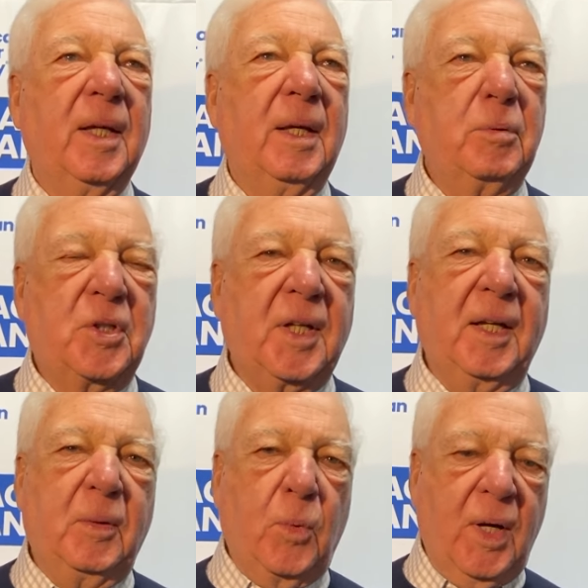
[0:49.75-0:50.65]
He was saying
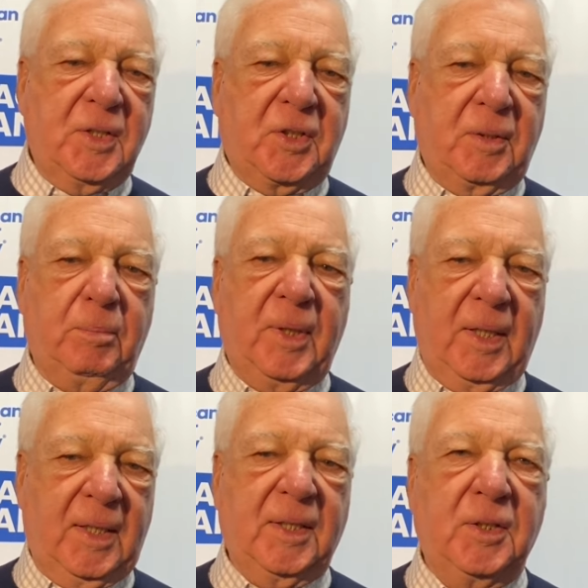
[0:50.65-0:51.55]
he wants to
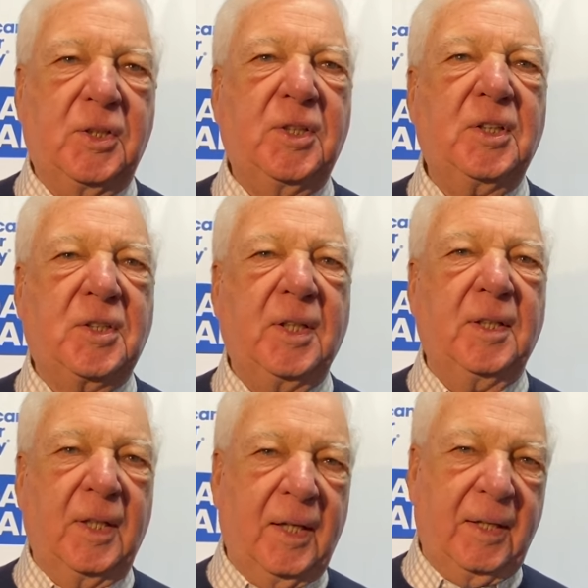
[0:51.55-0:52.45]
be
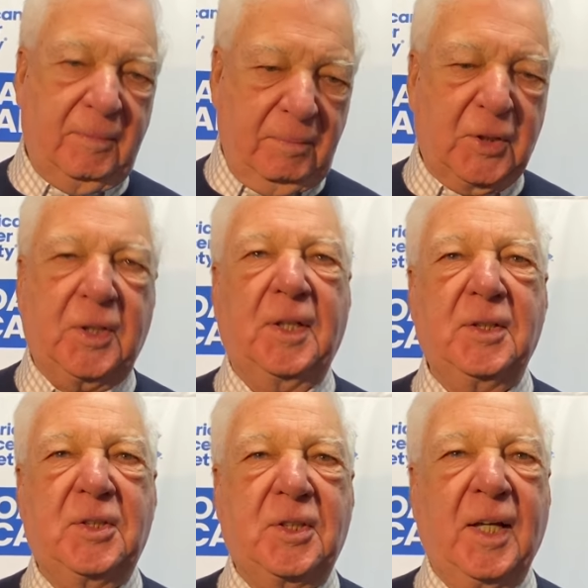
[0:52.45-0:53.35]
consistent like
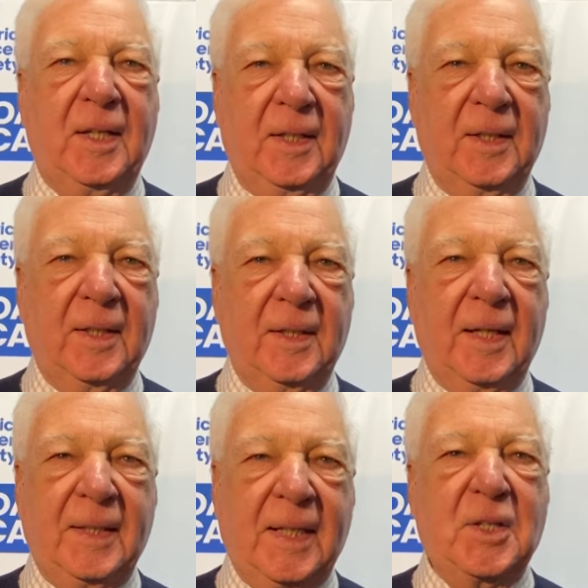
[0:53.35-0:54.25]
Michigan State
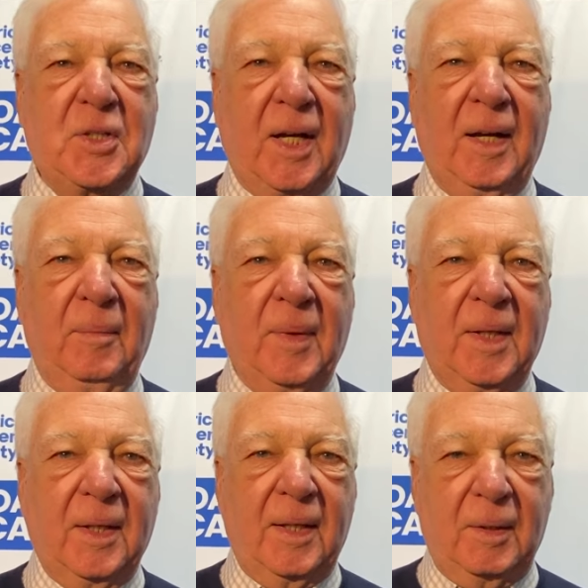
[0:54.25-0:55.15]
at that time,
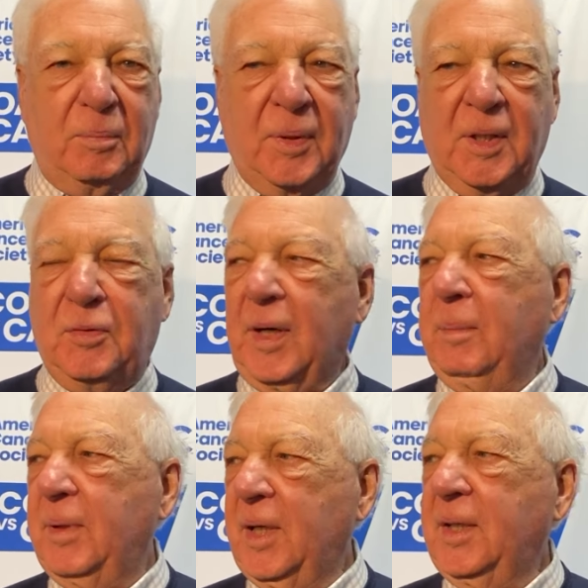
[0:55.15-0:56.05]
like bring
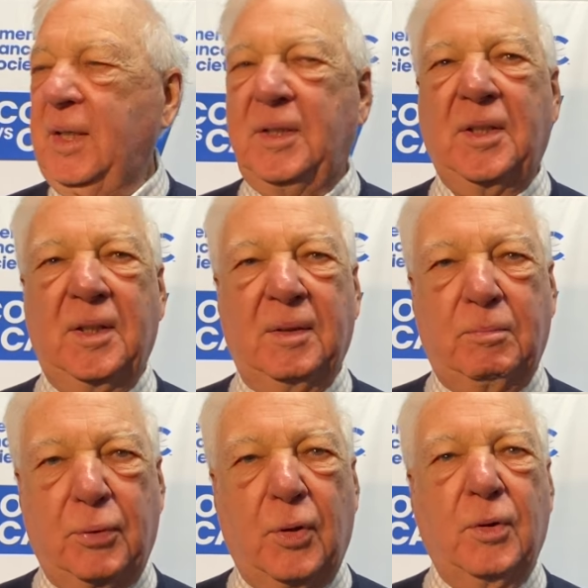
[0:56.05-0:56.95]
credibility to the
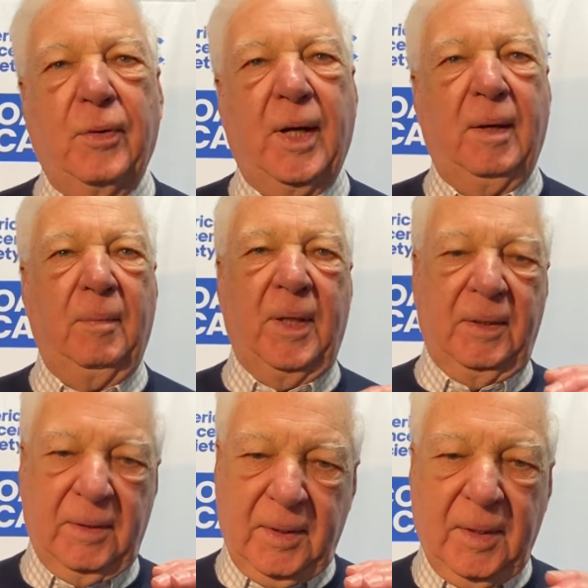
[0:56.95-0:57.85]
program and,
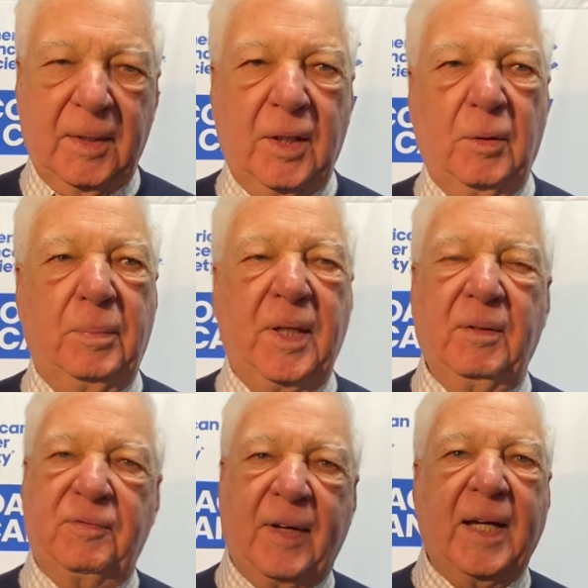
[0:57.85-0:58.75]
you know, be
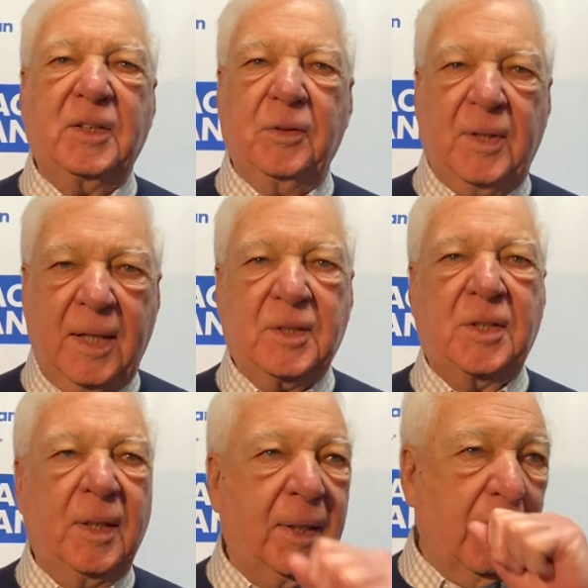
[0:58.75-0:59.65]
a factor
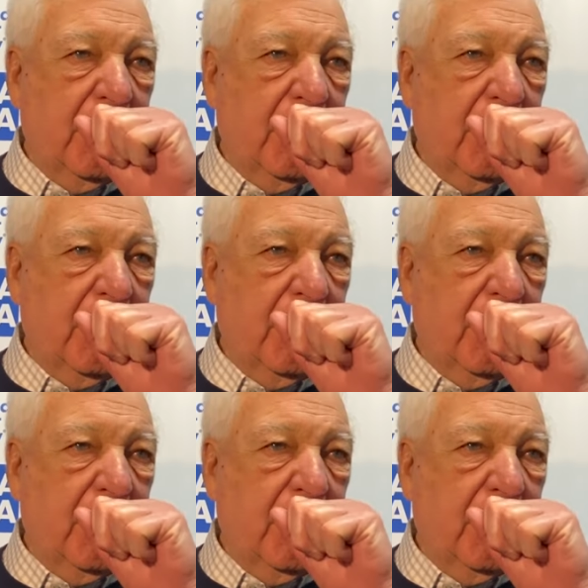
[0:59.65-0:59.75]
nationally.